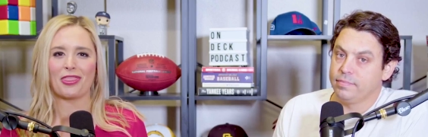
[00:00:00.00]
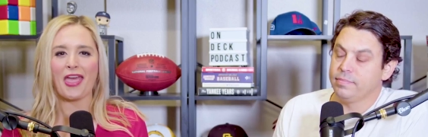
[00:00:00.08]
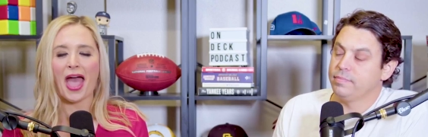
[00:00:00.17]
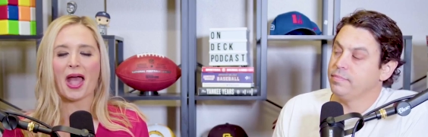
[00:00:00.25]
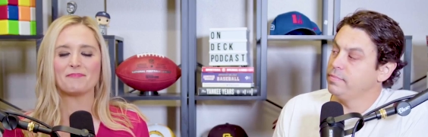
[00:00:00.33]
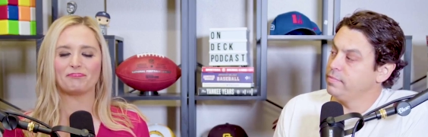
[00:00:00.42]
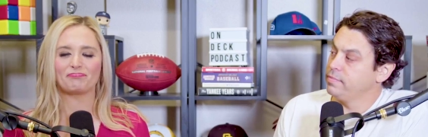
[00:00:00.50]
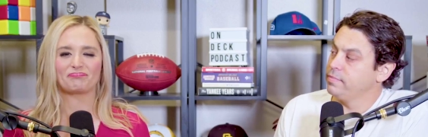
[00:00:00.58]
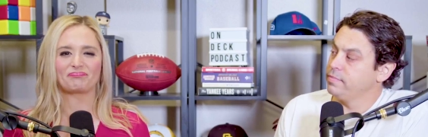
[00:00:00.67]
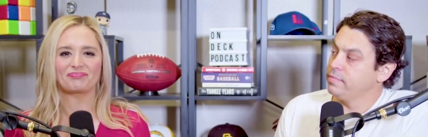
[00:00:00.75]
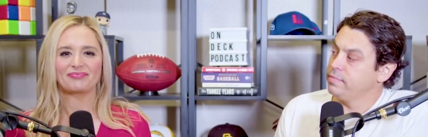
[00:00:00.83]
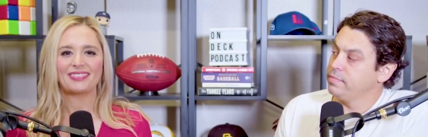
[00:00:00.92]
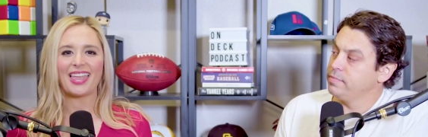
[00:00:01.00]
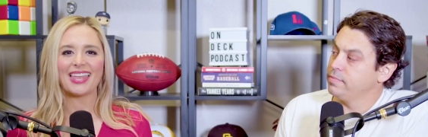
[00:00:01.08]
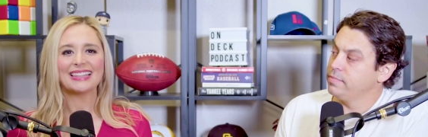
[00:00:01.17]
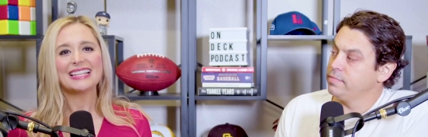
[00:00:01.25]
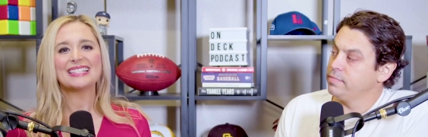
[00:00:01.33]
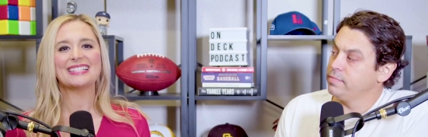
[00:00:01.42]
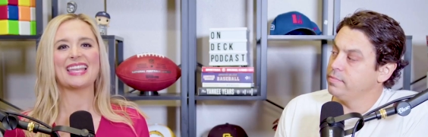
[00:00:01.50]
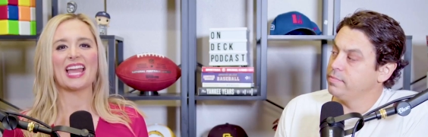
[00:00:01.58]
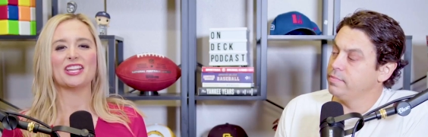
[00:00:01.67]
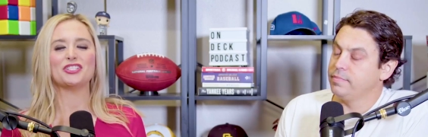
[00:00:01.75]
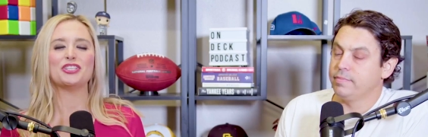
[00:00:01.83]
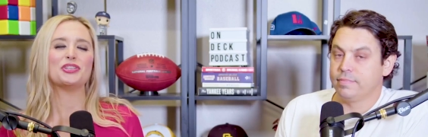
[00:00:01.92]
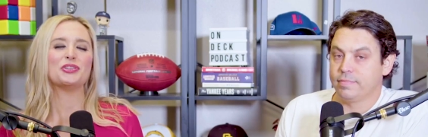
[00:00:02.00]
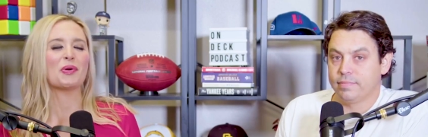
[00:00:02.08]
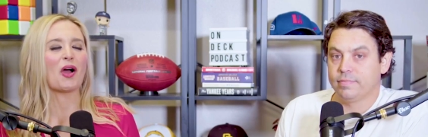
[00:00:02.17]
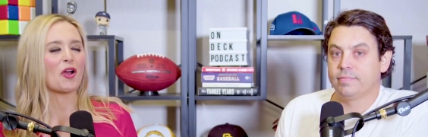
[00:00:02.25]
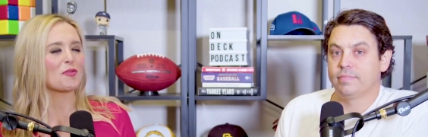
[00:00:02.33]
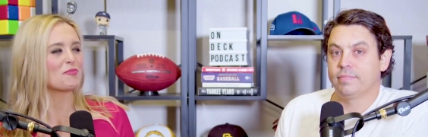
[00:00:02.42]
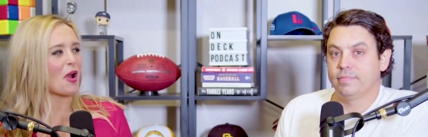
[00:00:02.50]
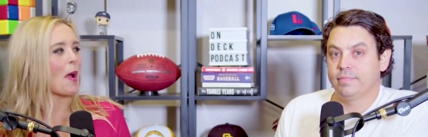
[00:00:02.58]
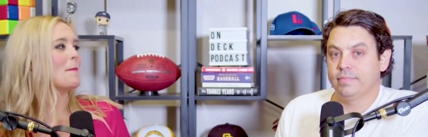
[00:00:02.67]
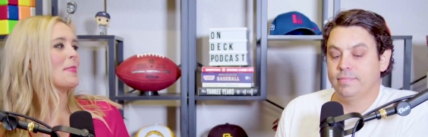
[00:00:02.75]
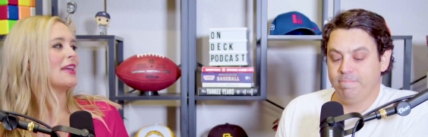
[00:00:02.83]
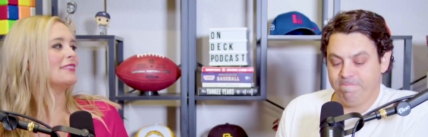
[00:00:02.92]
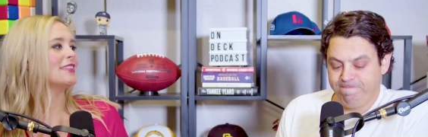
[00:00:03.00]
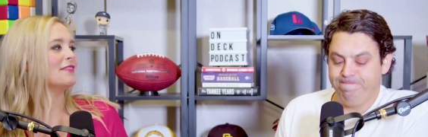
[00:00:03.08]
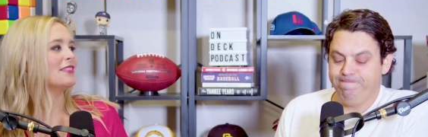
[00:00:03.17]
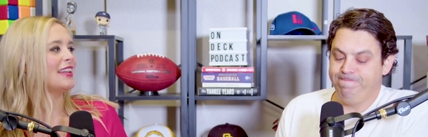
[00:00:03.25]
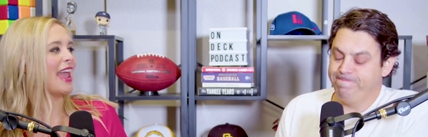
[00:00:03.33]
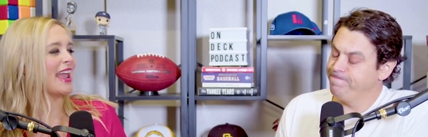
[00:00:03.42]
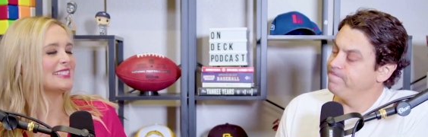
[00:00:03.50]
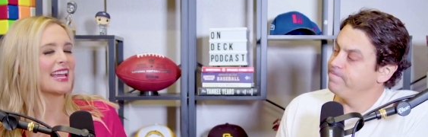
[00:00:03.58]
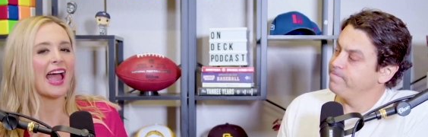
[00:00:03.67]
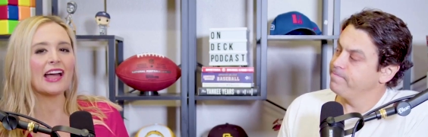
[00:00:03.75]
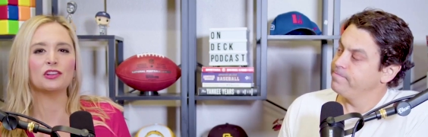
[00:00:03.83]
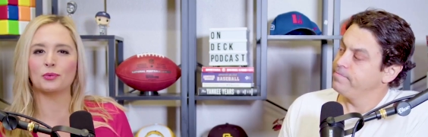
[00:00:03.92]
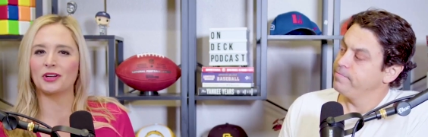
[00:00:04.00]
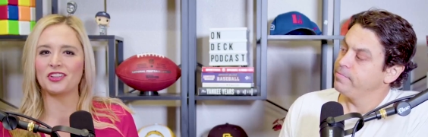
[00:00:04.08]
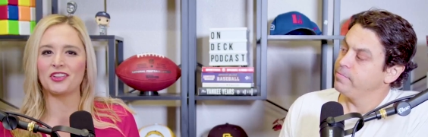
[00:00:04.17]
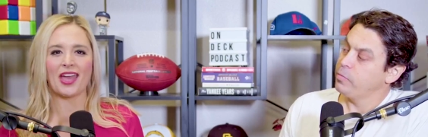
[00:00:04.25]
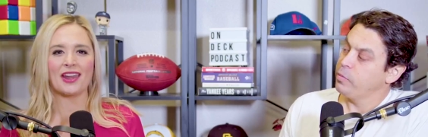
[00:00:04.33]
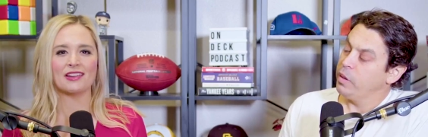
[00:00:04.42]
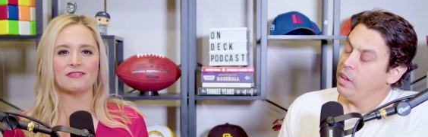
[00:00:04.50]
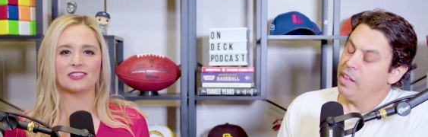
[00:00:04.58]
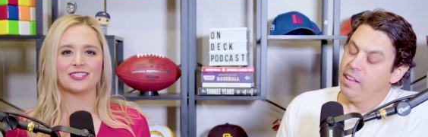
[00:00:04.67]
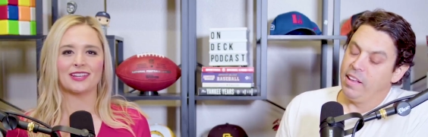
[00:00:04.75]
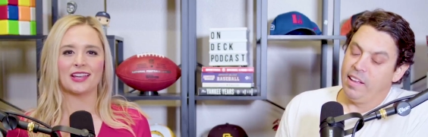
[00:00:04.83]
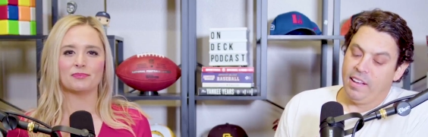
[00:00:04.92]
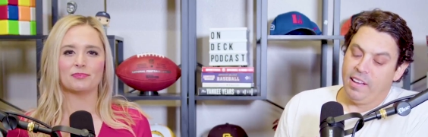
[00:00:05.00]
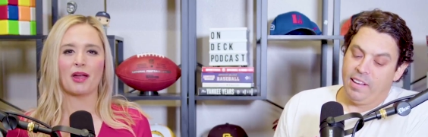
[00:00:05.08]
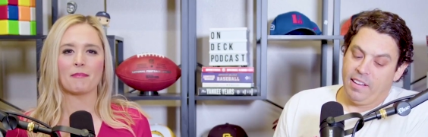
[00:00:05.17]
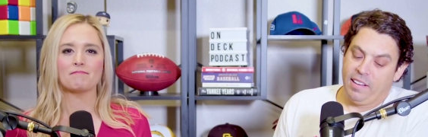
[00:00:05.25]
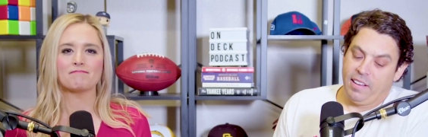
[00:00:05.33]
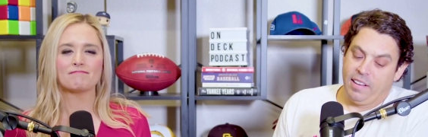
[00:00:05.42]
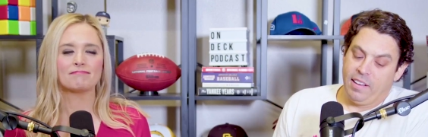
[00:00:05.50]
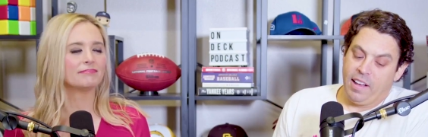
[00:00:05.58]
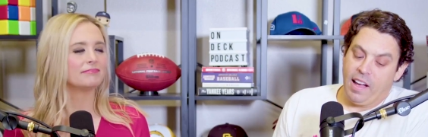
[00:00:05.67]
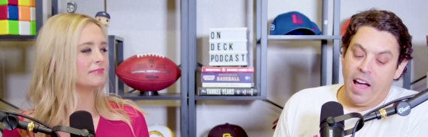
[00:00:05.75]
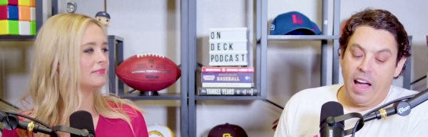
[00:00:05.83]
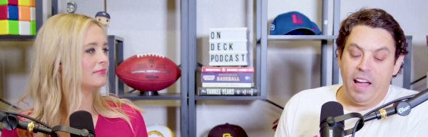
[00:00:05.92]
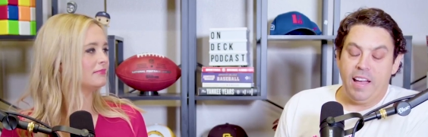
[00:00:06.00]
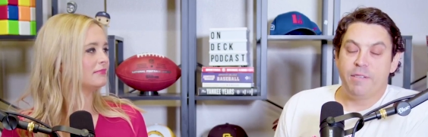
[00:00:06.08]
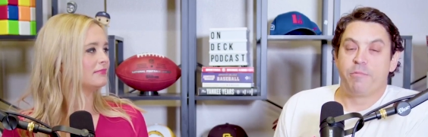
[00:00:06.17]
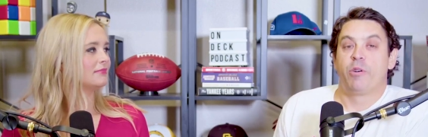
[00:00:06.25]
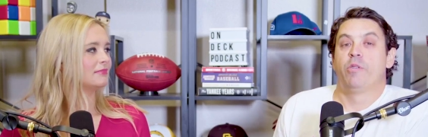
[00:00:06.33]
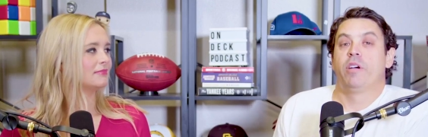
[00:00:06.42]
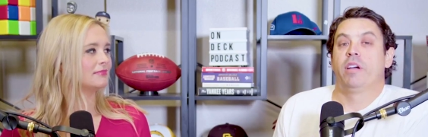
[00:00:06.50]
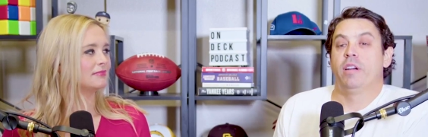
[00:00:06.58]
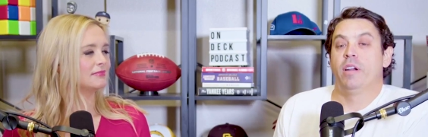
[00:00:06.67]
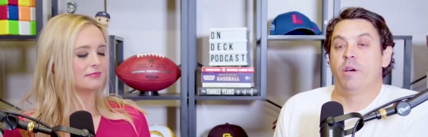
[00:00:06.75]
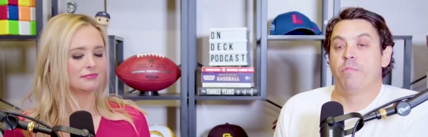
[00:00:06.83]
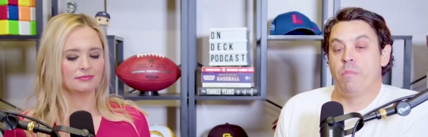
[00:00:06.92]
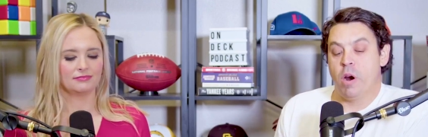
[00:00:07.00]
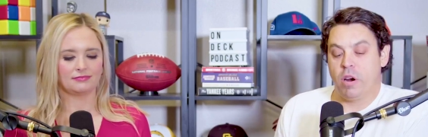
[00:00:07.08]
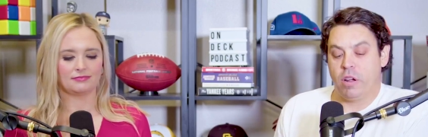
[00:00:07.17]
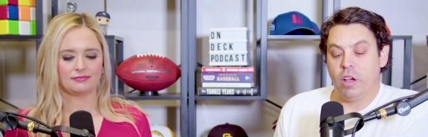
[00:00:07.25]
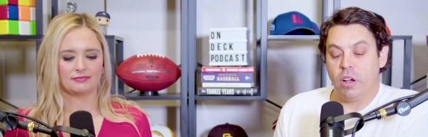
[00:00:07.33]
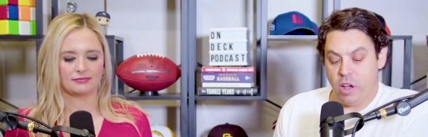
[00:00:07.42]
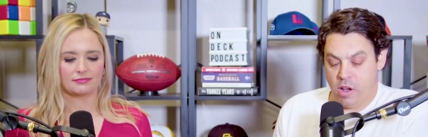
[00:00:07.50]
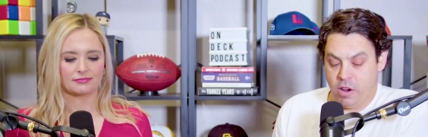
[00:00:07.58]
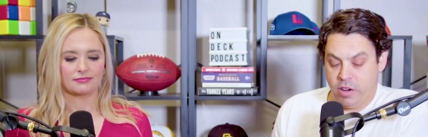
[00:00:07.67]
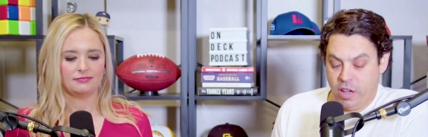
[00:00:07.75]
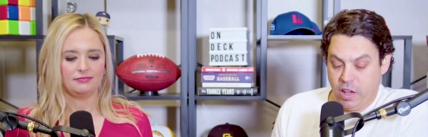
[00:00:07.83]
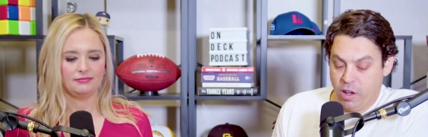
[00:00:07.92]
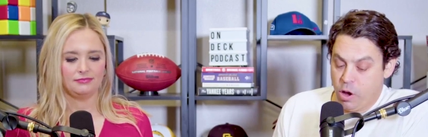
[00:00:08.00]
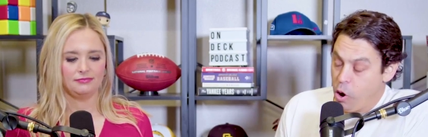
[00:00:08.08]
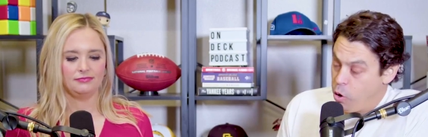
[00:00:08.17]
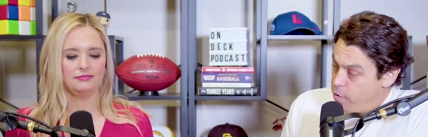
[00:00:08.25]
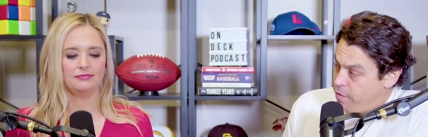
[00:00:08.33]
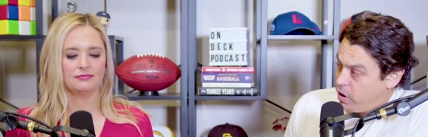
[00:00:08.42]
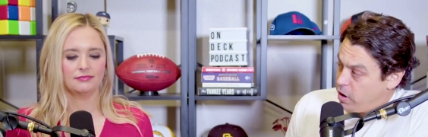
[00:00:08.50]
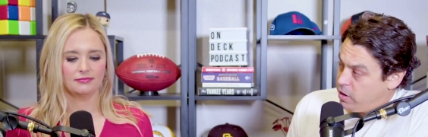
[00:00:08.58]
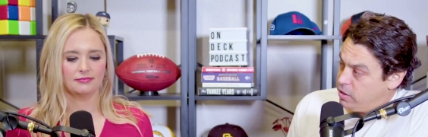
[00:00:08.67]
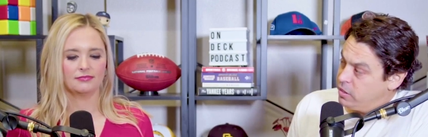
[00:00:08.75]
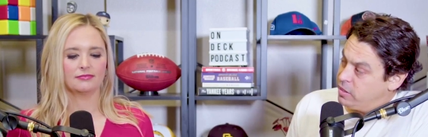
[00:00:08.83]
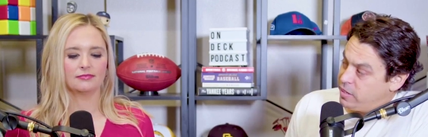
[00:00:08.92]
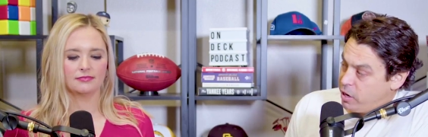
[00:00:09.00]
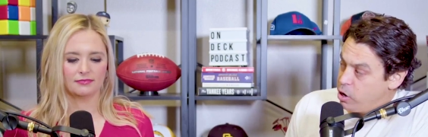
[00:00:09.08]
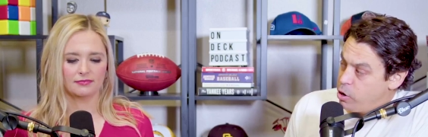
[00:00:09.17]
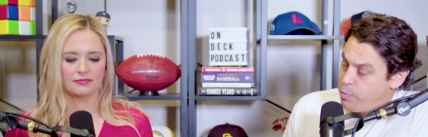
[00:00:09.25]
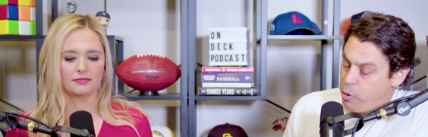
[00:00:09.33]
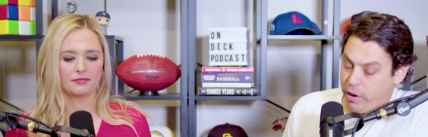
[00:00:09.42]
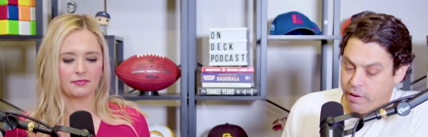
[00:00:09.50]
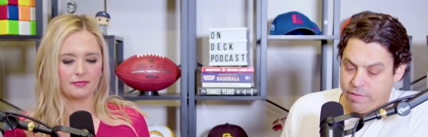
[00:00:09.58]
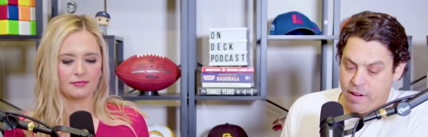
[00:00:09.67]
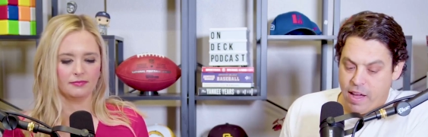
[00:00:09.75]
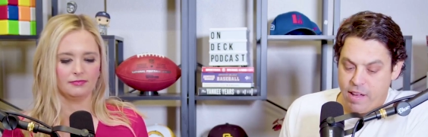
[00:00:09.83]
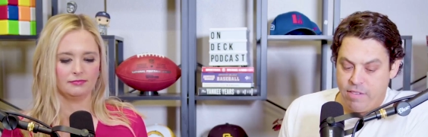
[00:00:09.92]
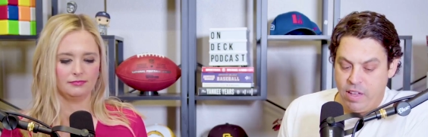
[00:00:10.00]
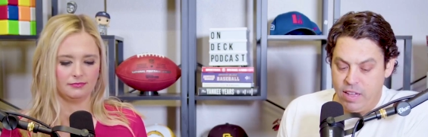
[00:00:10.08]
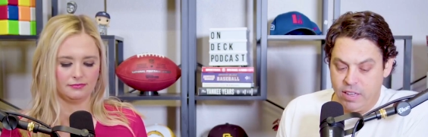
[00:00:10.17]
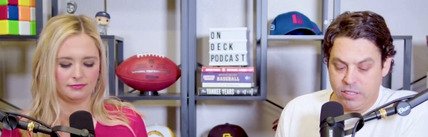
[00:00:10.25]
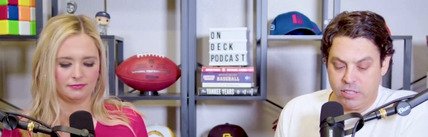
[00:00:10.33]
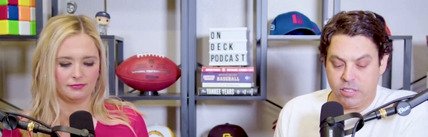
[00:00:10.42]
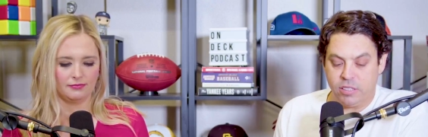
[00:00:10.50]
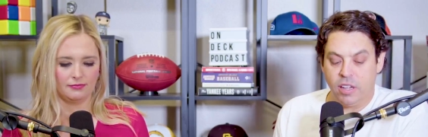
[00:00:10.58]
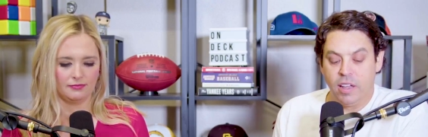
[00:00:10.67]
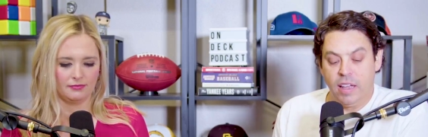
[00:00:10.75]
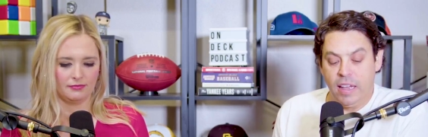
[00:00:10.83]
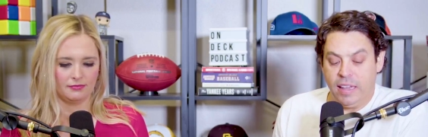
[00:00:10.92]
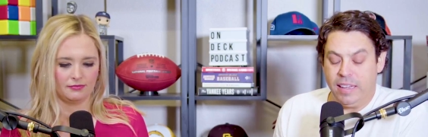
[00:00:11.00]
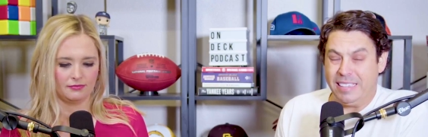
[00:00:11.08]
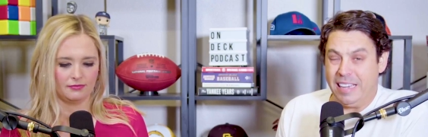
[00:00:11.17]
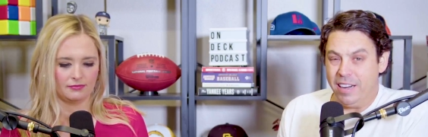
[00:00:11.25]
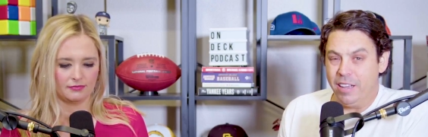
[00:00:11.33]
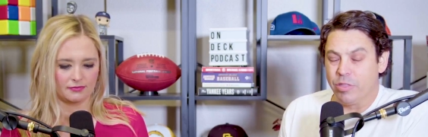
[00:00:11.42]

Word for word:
Speaker 1: that. Let's get to our prop bets of the day. Tyler, where are you headed for today's prop?
Speaker 2: I am going Mark Canha over 0.5 hits. He's hitting